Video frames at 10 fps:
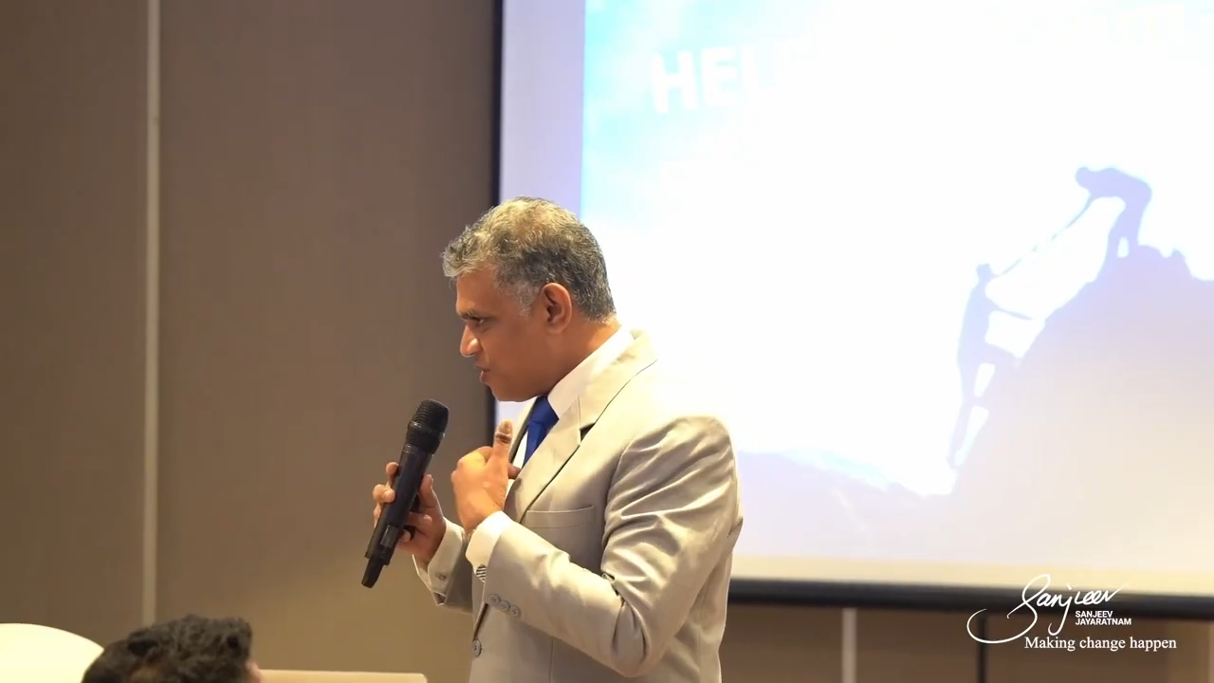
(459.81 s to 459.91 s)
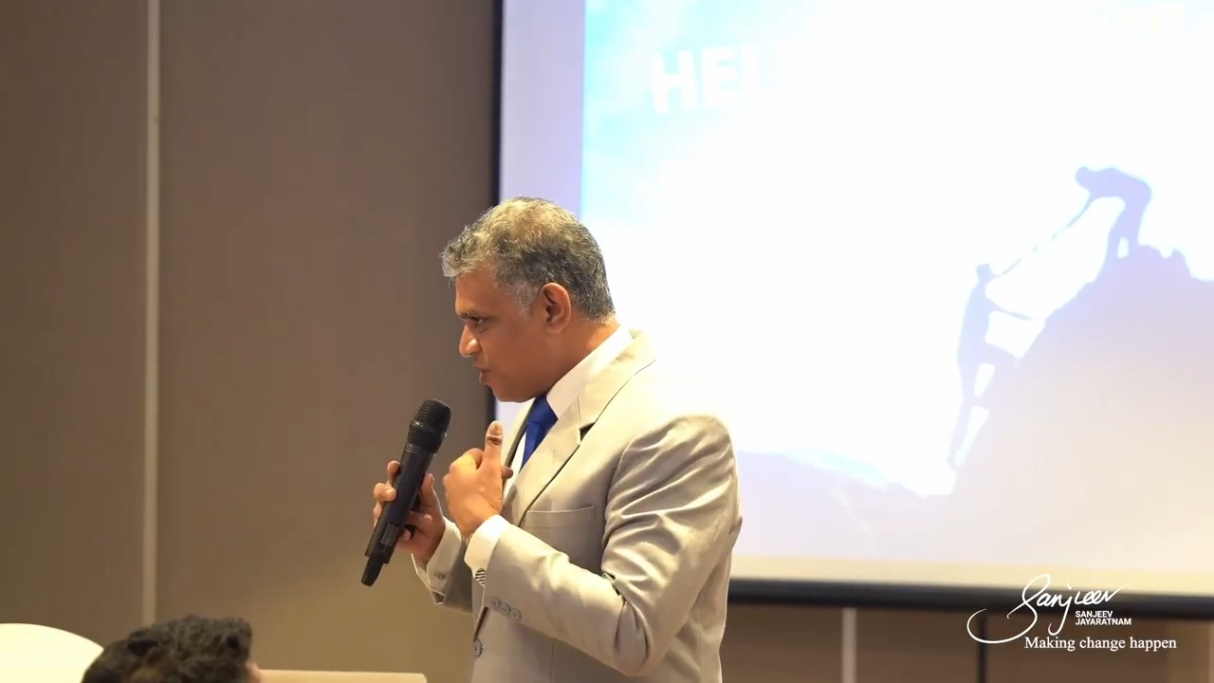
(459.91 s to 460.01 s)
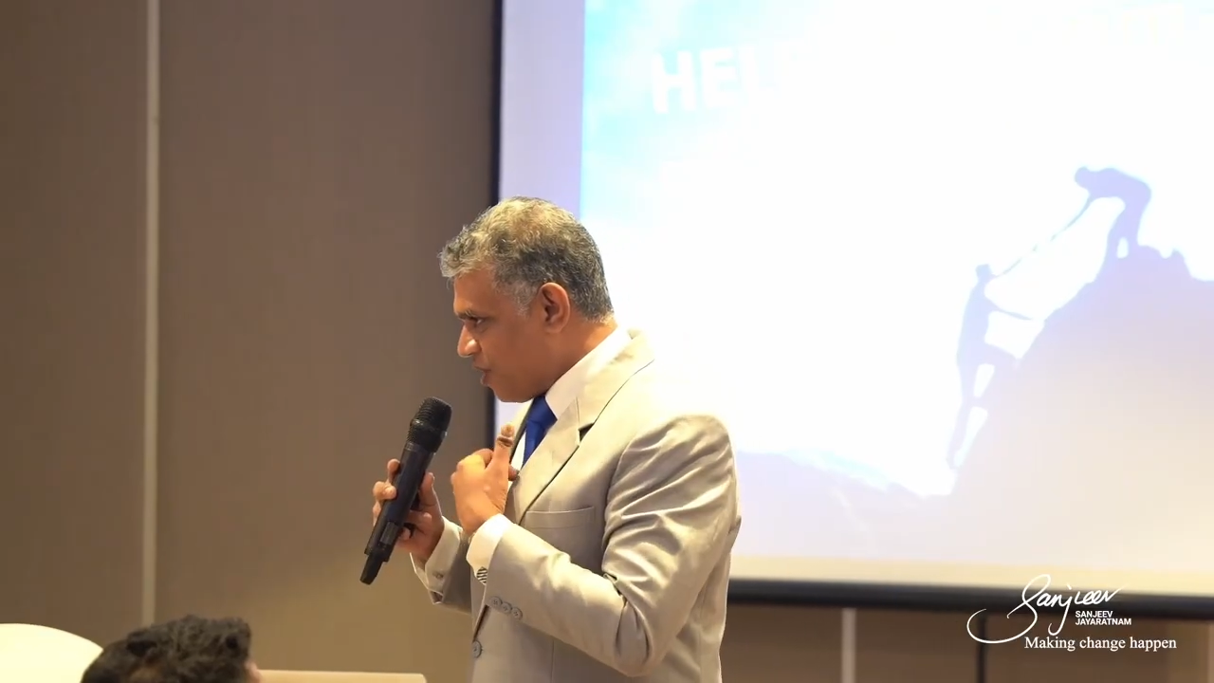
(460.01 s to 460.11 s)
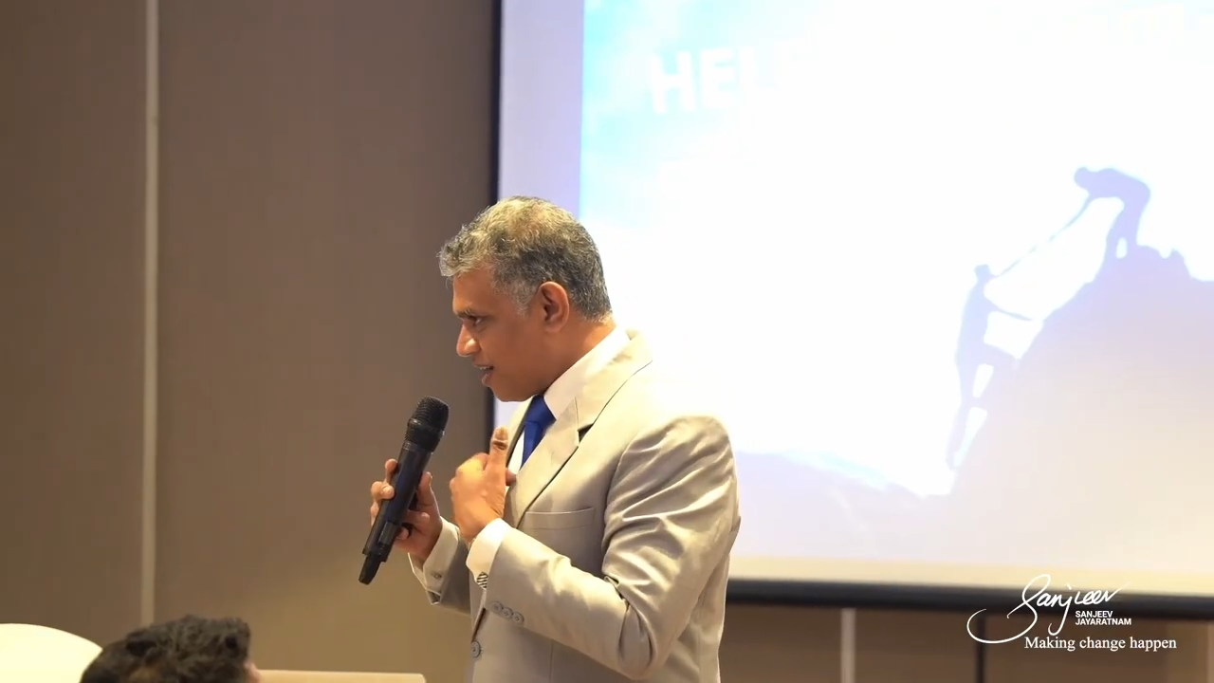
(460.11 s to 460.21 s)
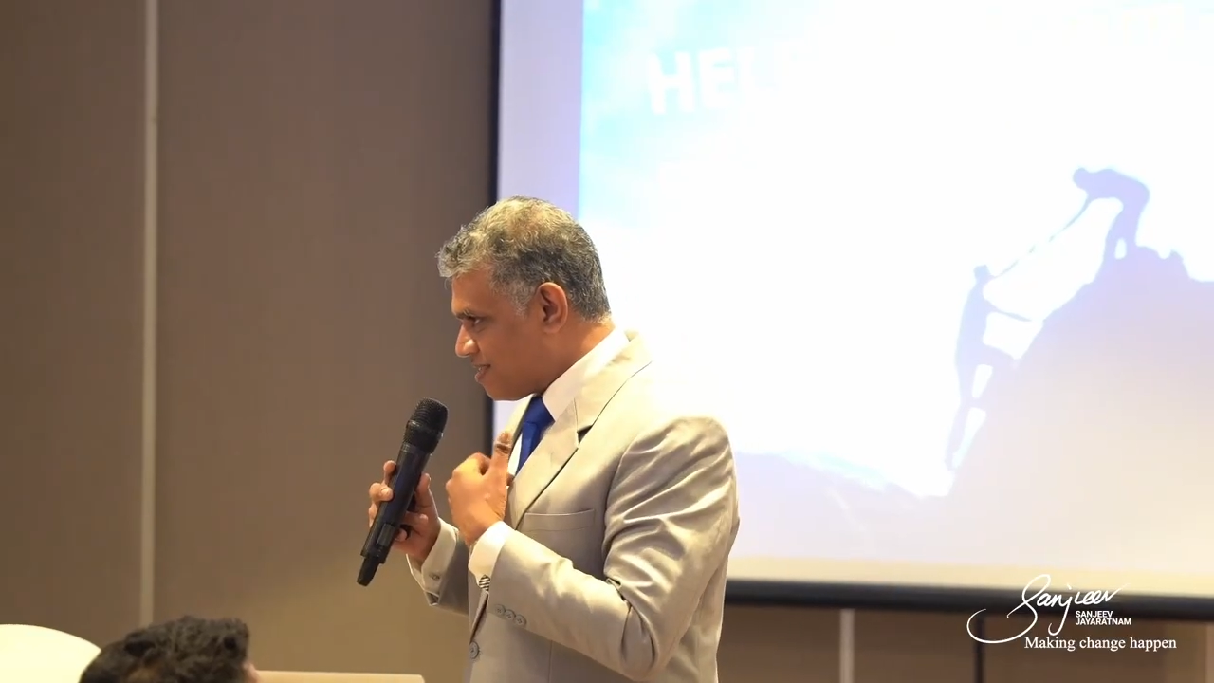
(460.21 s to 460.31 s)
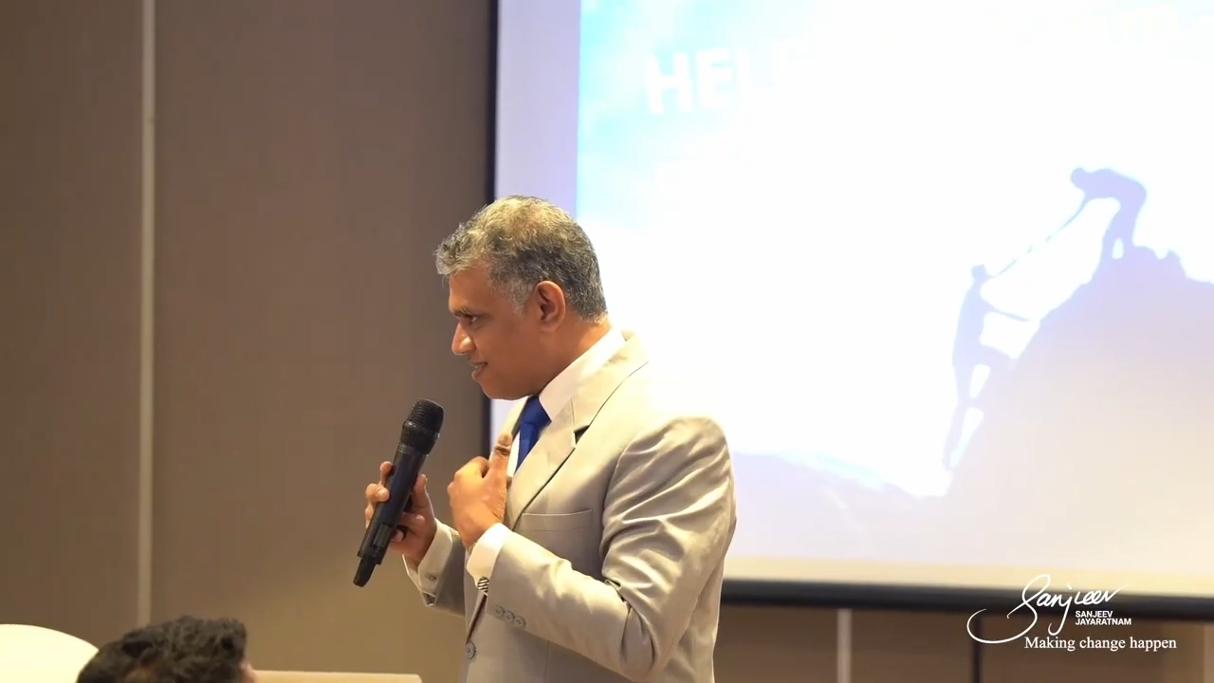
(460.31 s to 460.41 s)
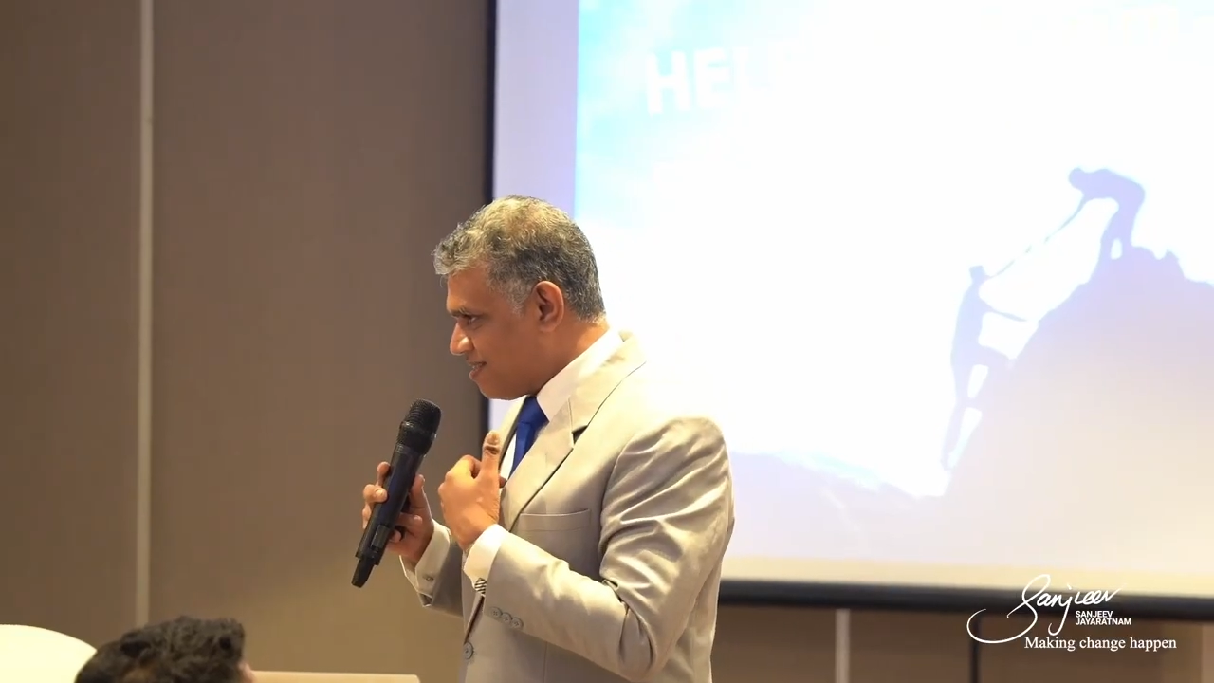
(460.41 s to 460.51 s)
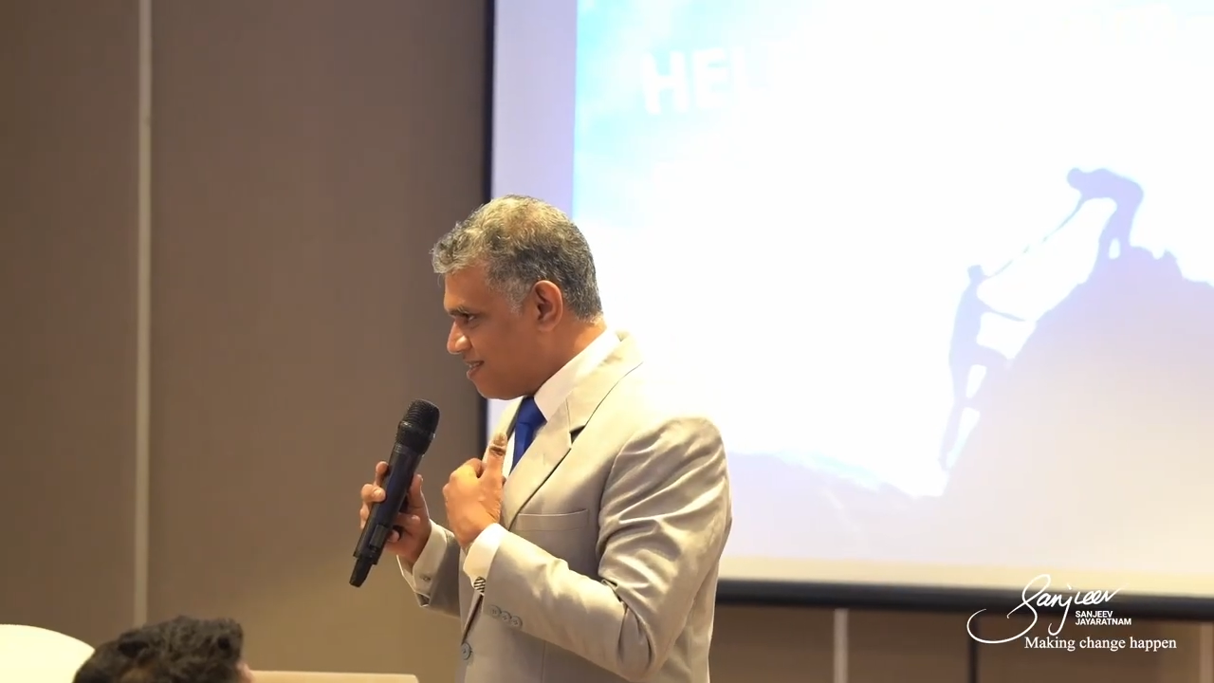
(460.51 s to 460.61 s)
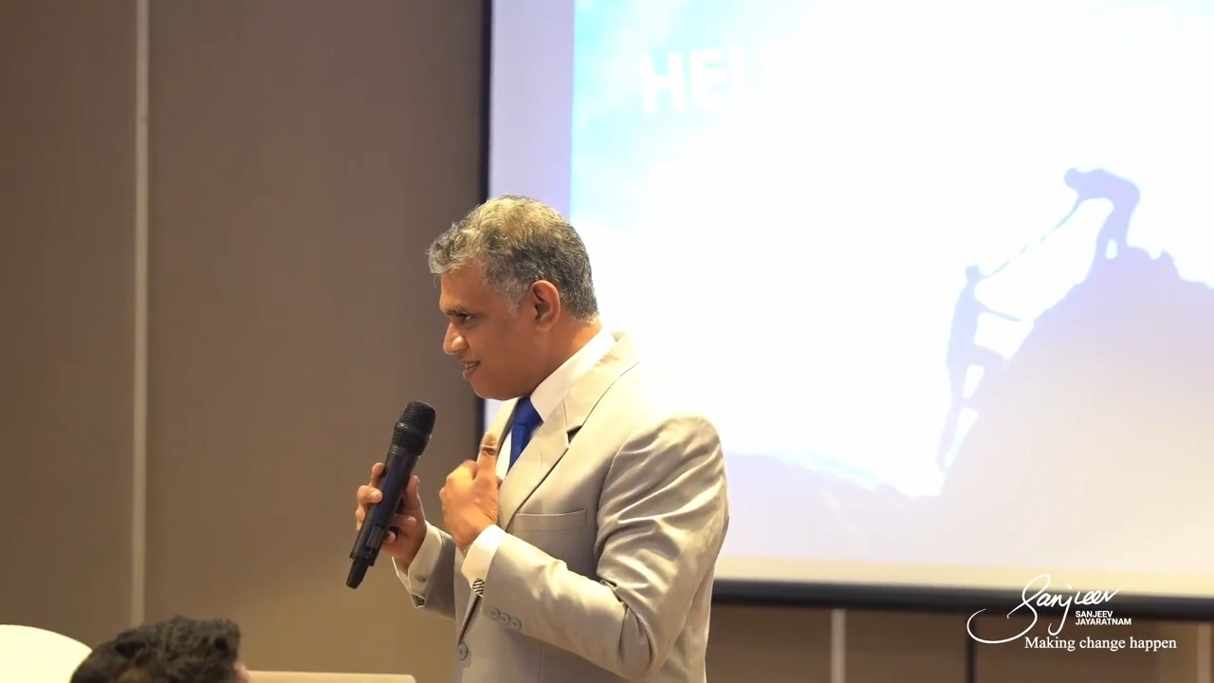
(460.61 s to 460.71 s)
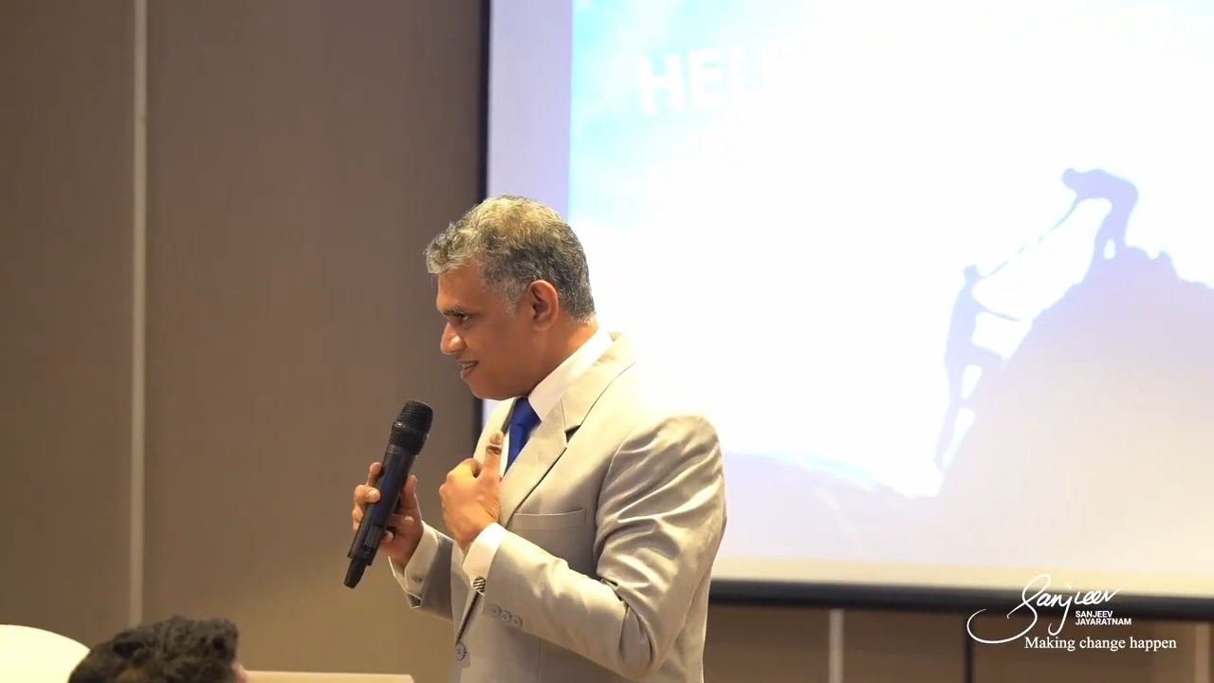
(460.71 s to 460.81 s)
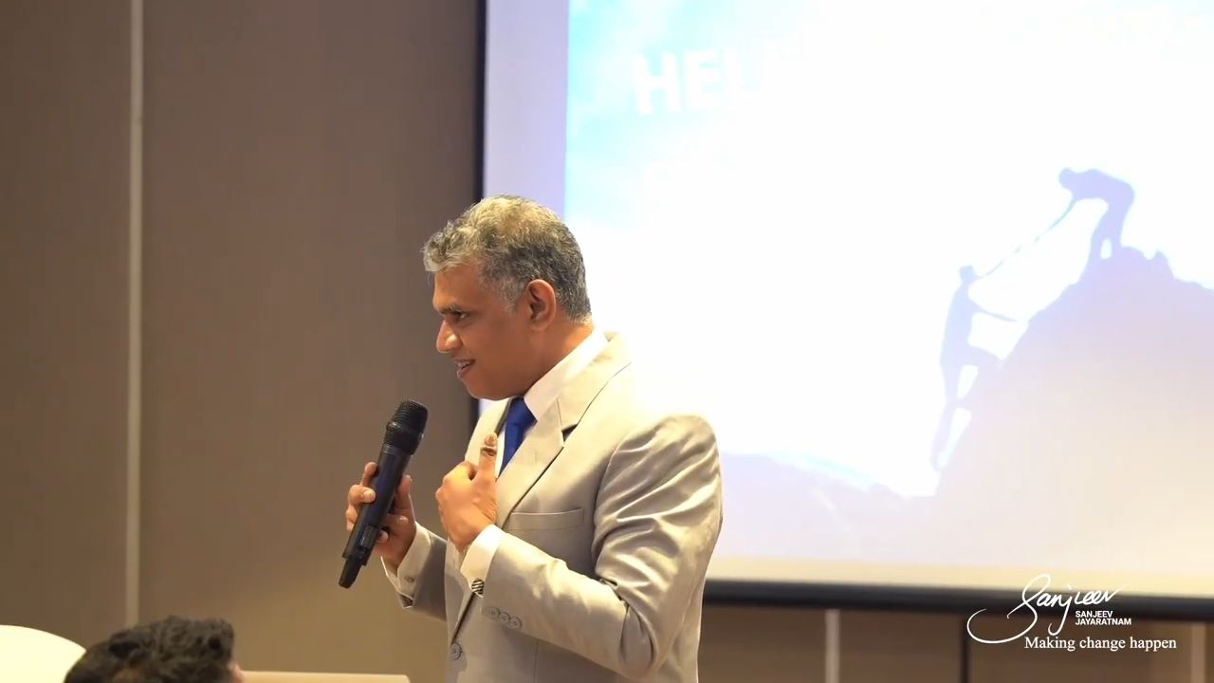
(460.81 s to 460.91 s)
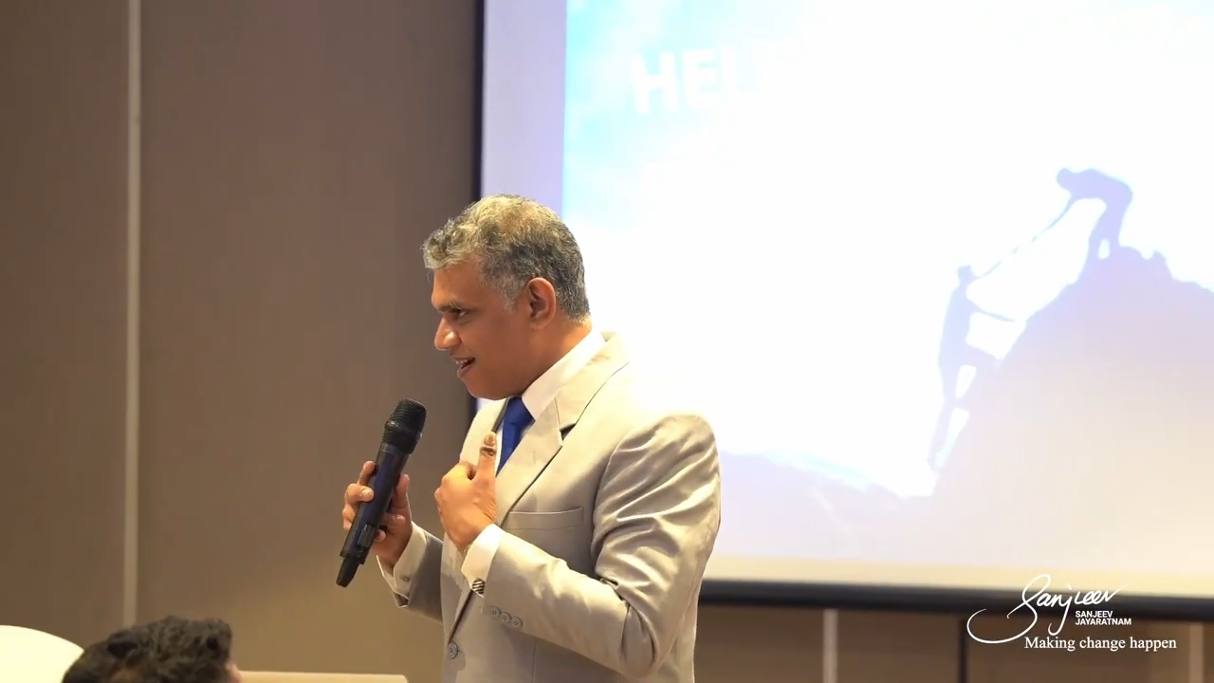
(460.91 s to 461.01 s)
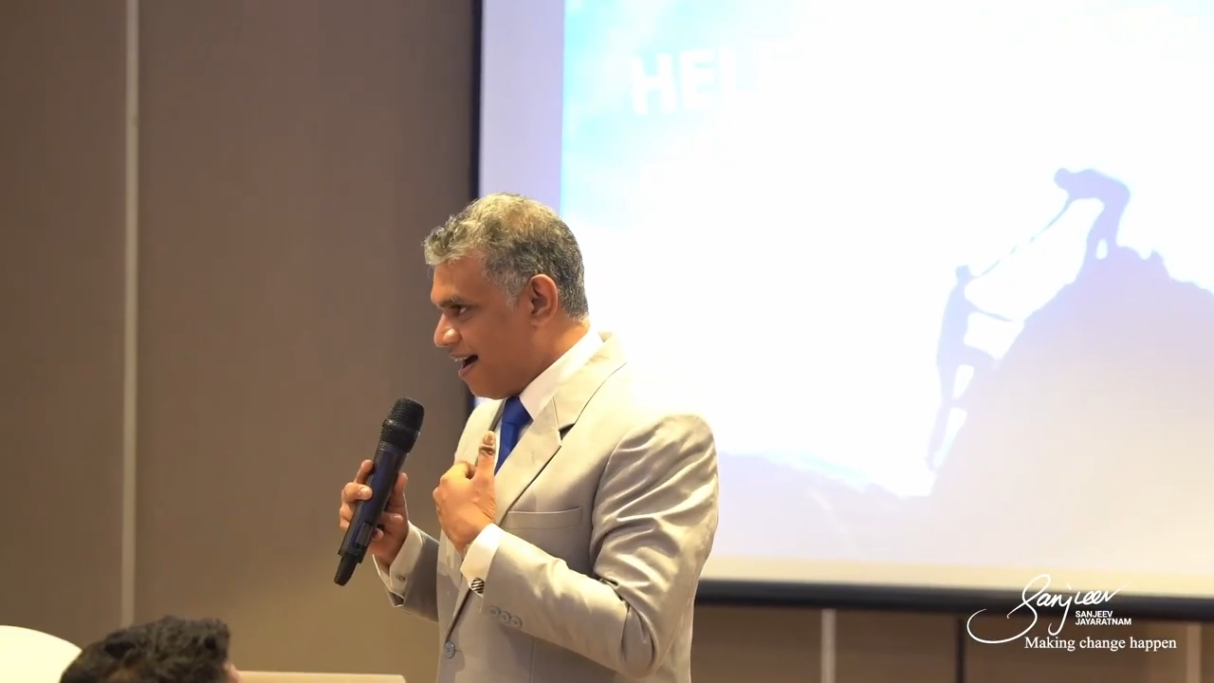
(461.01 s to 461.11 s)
You're touching the